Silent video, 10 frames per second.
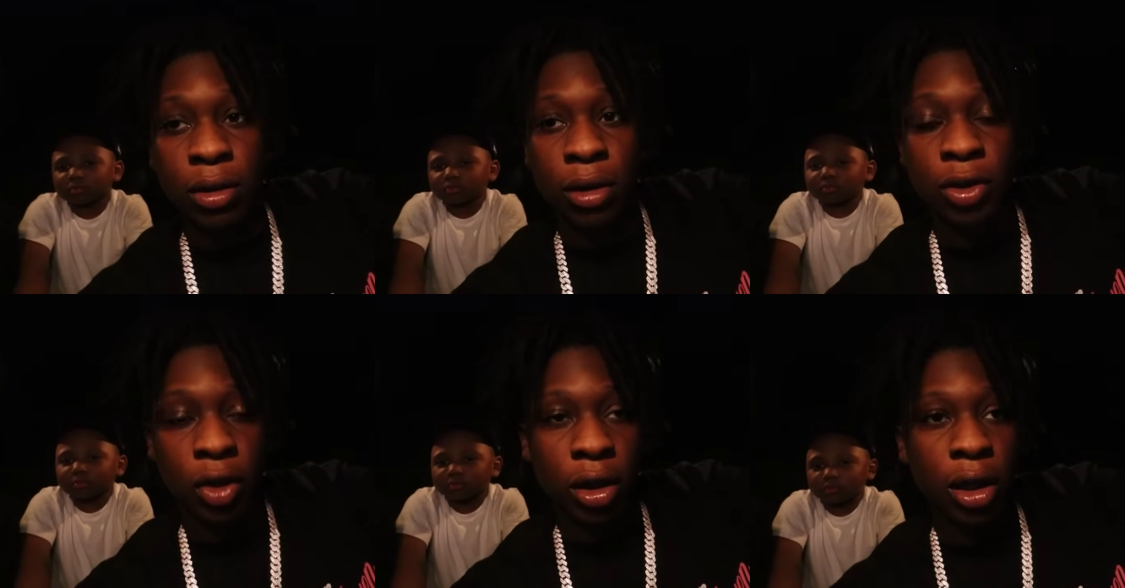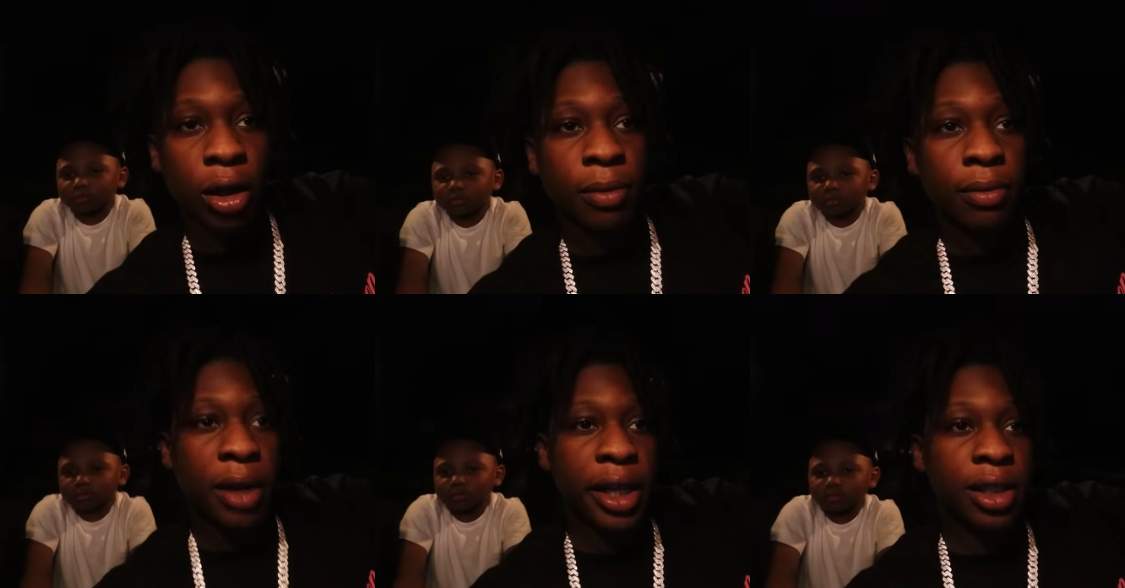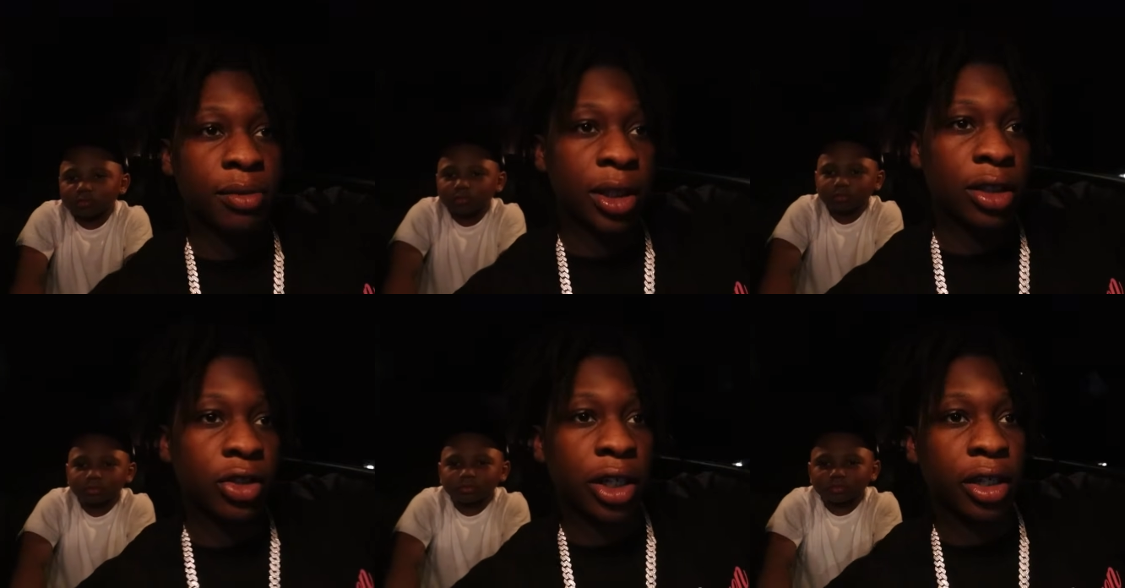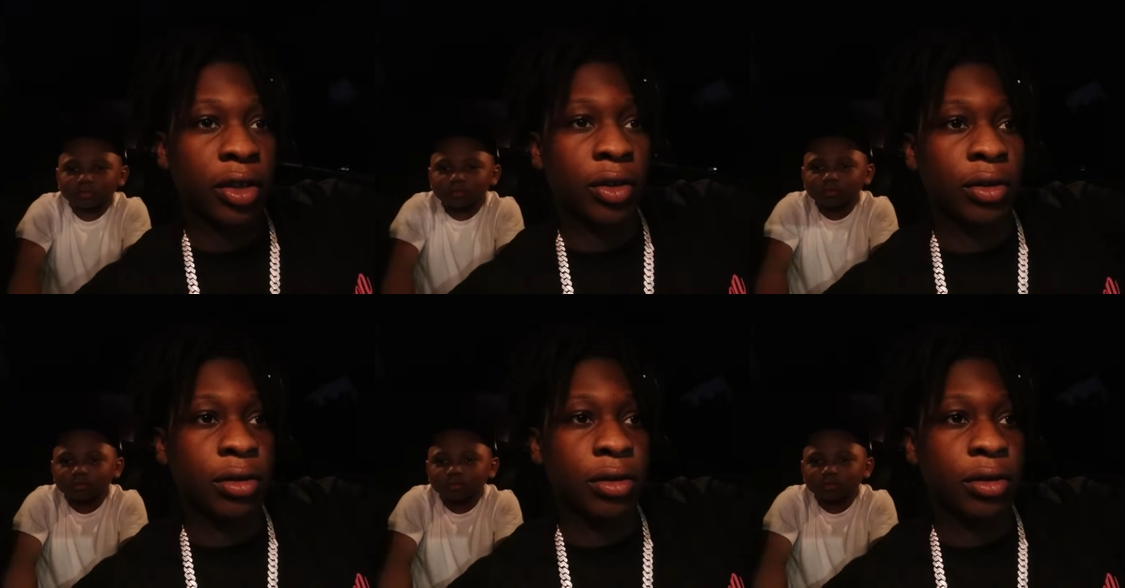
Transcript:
Speaker 1: i'll show y'all my is me and draco